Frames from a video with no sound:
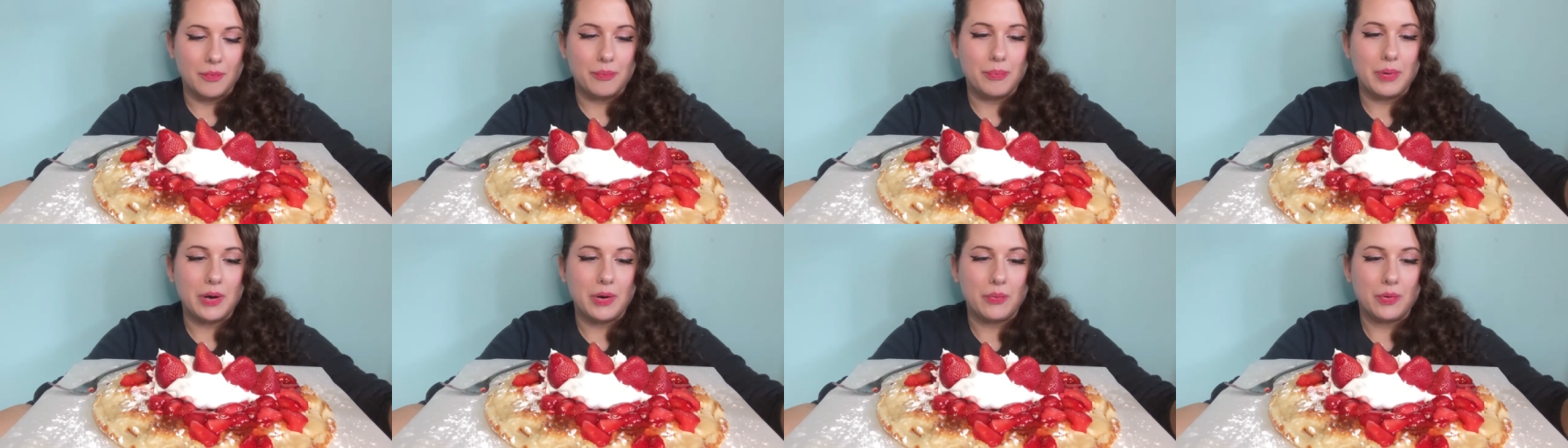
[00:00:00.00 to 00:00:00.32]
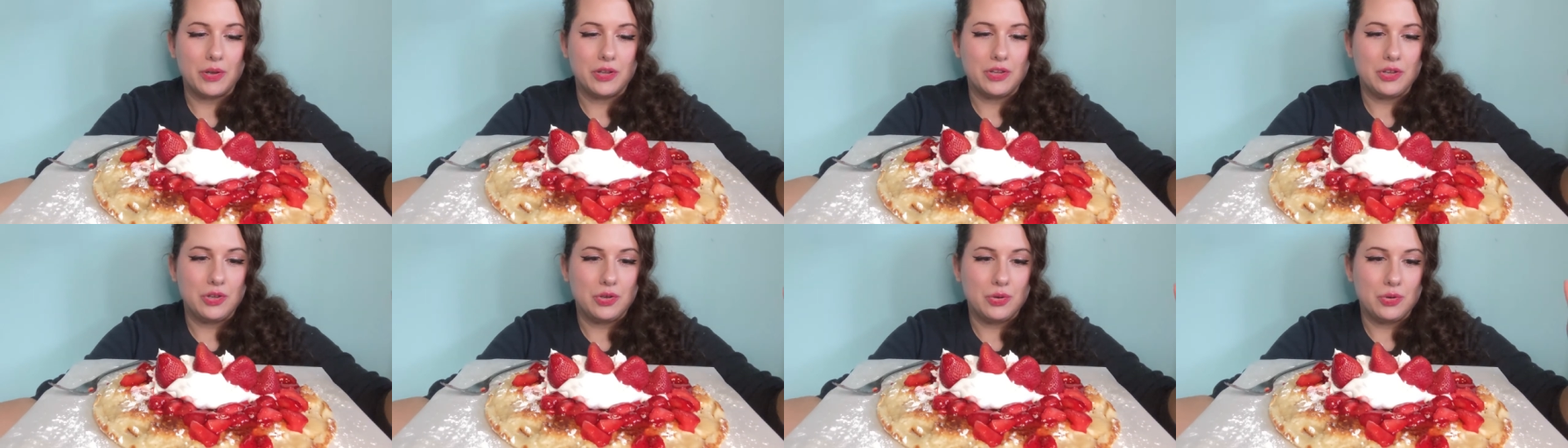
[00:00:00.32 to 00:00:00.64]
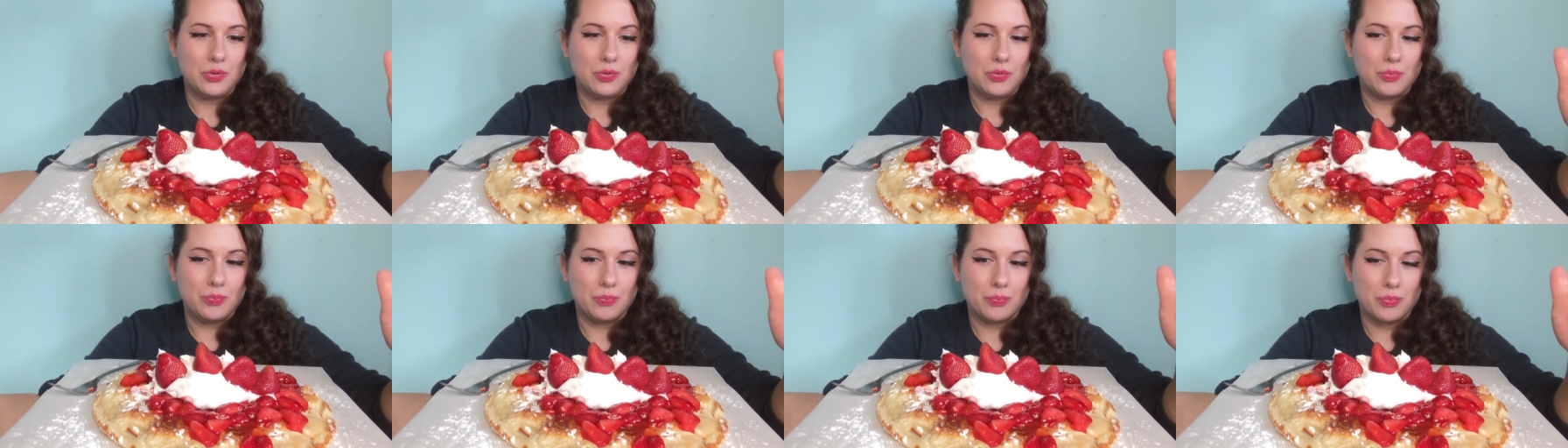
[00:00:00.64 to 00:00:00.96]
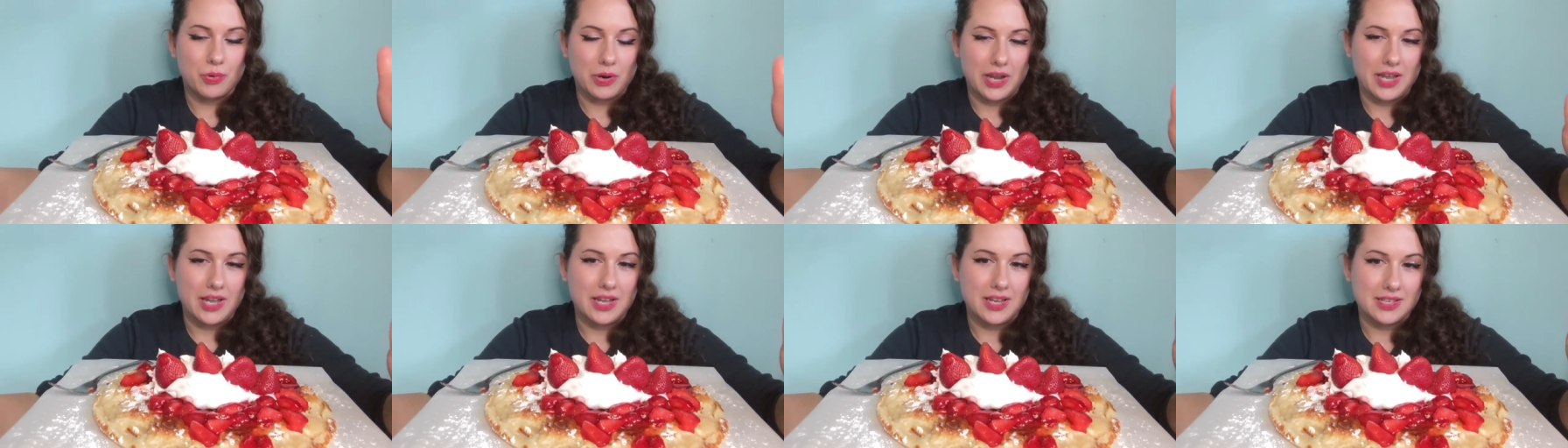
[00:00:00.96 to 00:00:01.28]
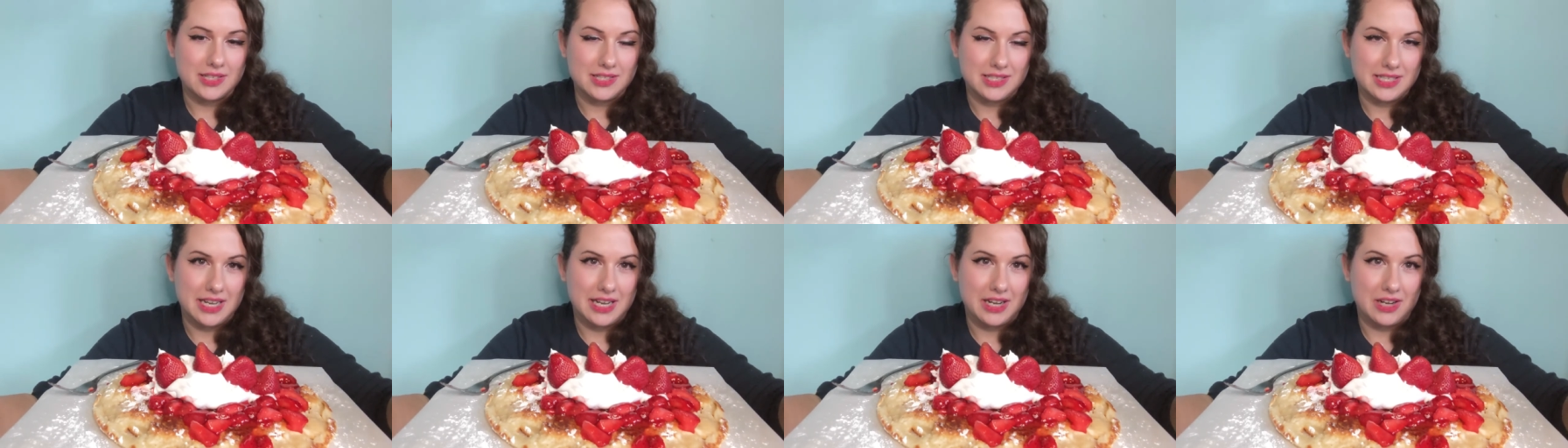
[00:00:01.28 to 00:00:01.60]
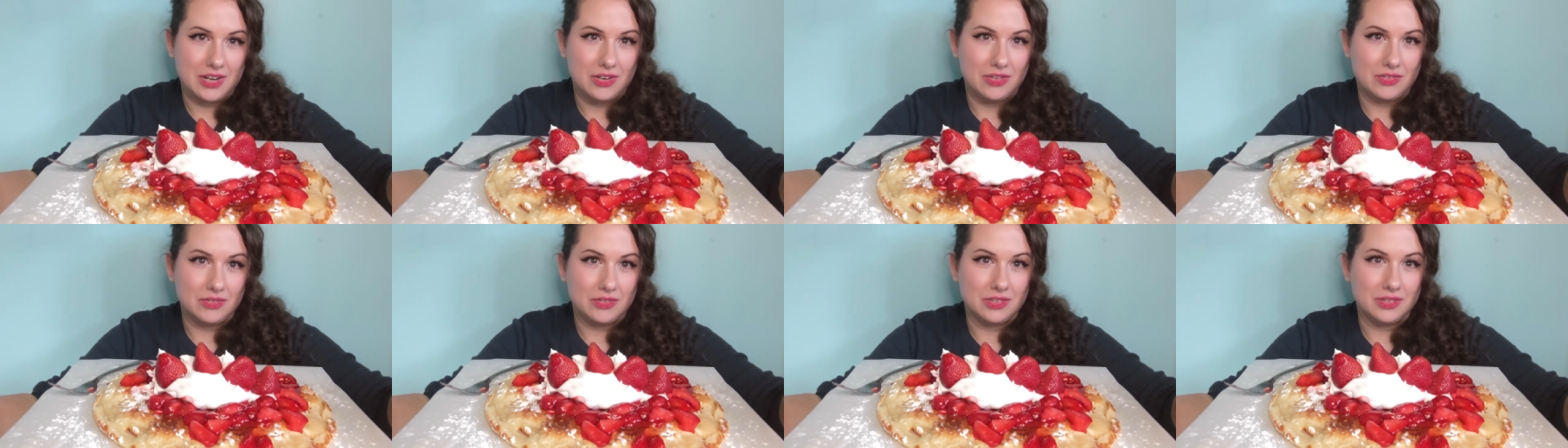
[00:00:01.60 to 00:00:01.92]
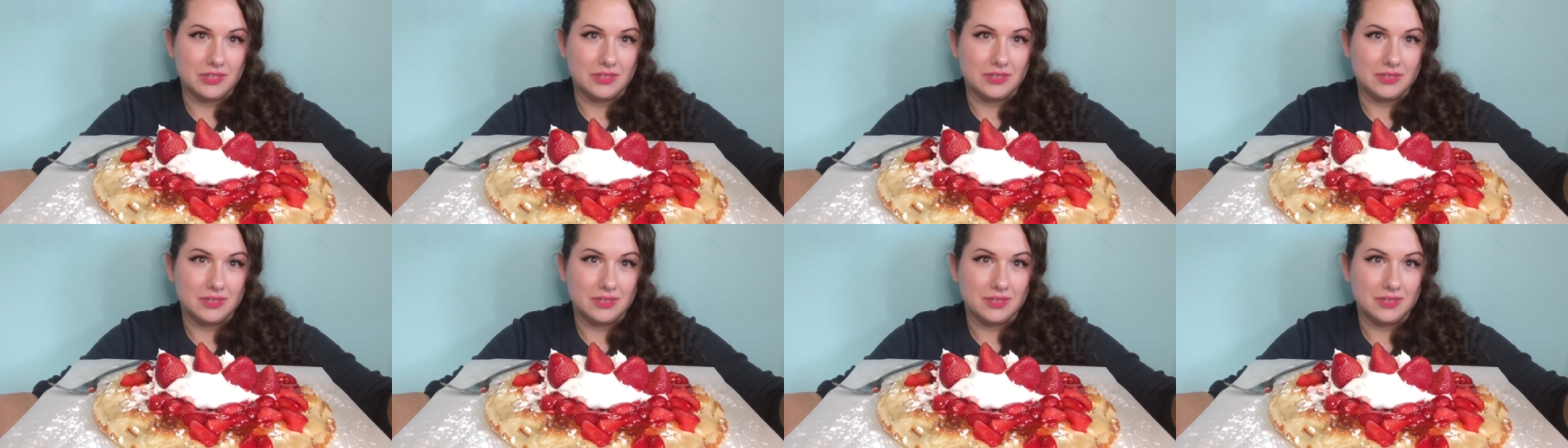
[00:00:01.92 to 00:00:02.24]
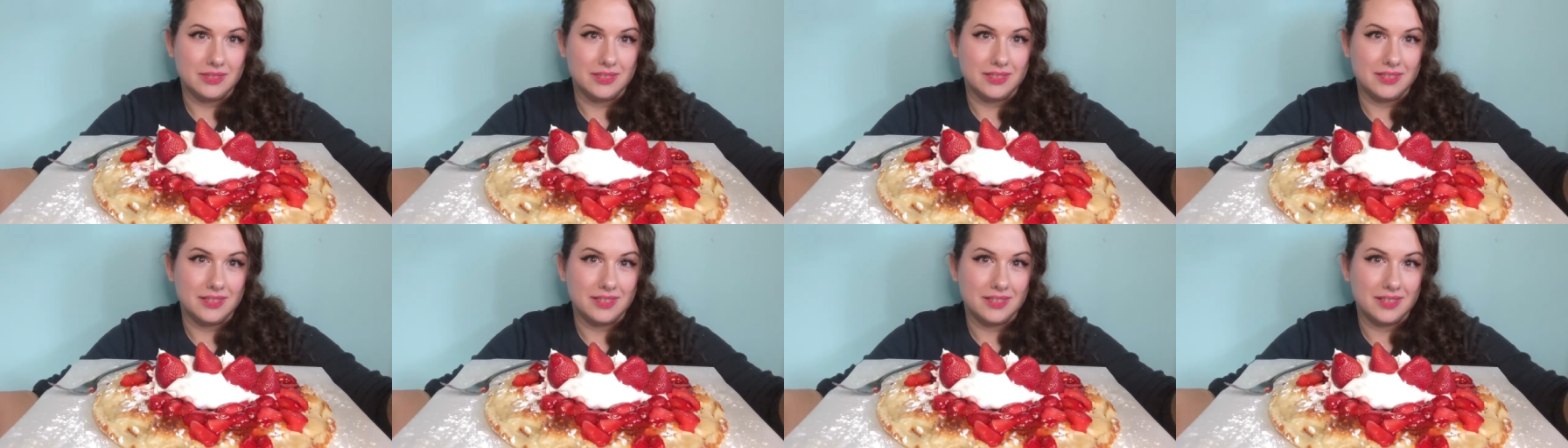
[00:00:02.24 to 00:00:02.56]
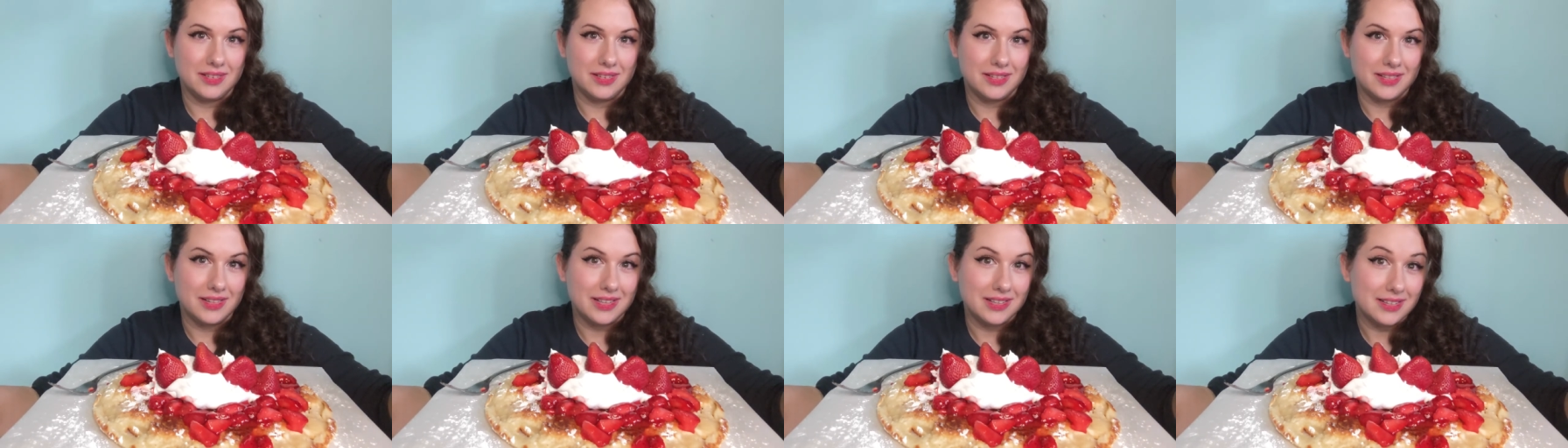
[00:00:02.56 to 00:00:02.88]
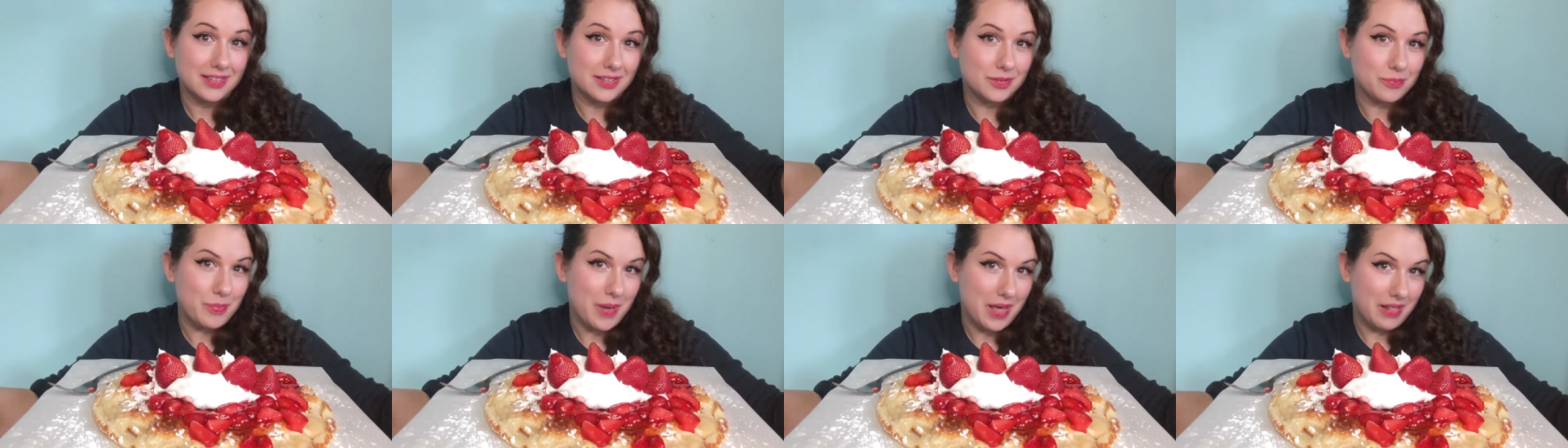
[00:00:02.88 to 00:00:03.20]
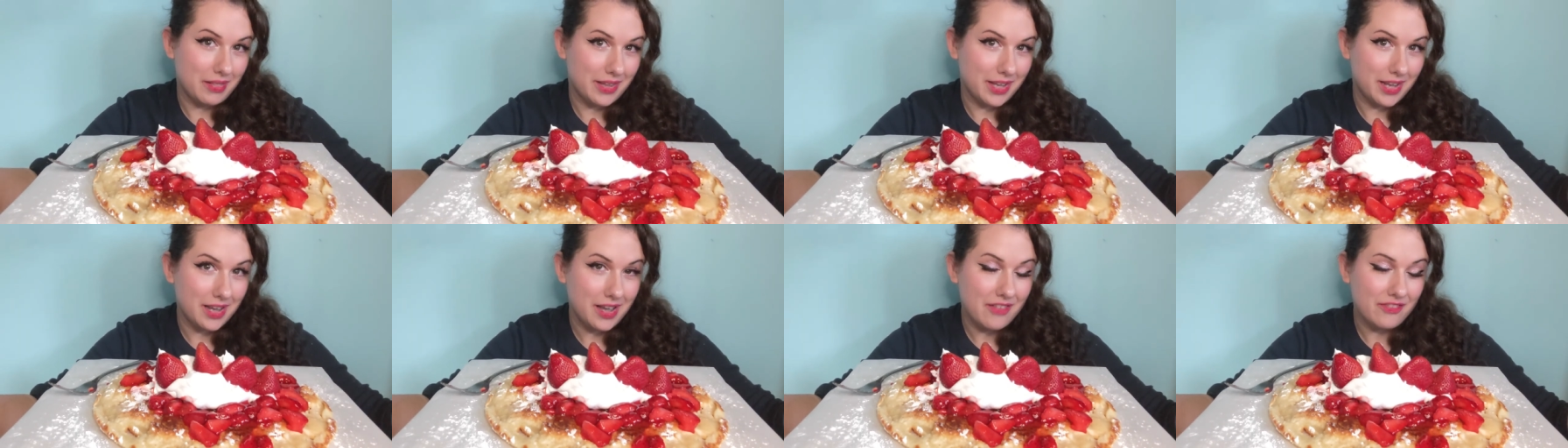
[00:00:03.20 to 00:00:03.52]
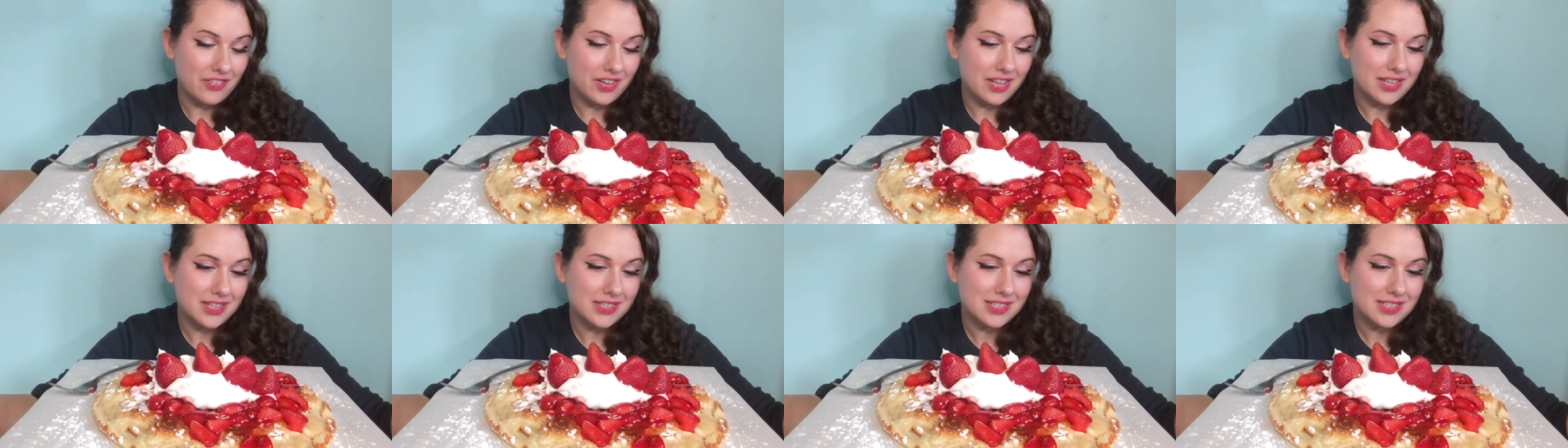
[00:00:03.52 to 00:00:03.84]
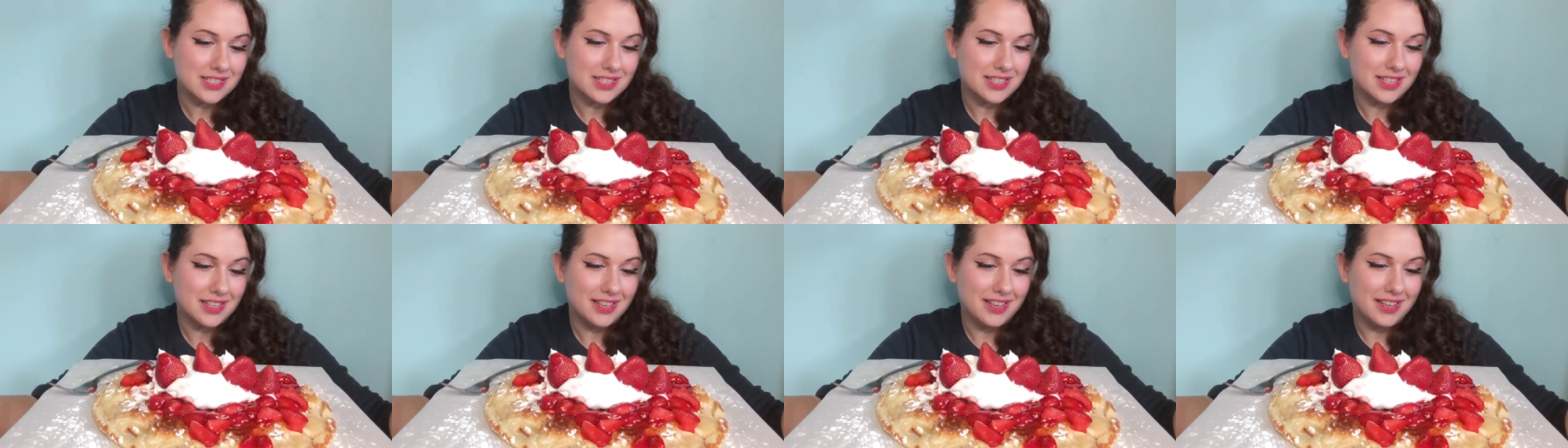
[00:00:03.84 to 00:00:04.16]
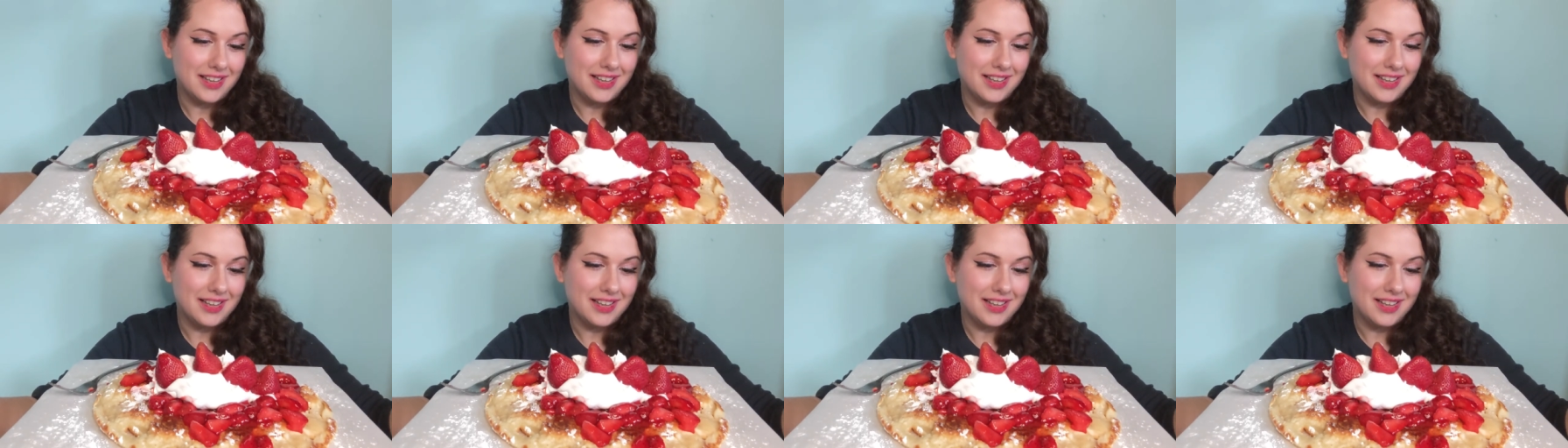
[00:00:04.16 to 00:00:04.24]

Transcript: but when you break down the spelling of it,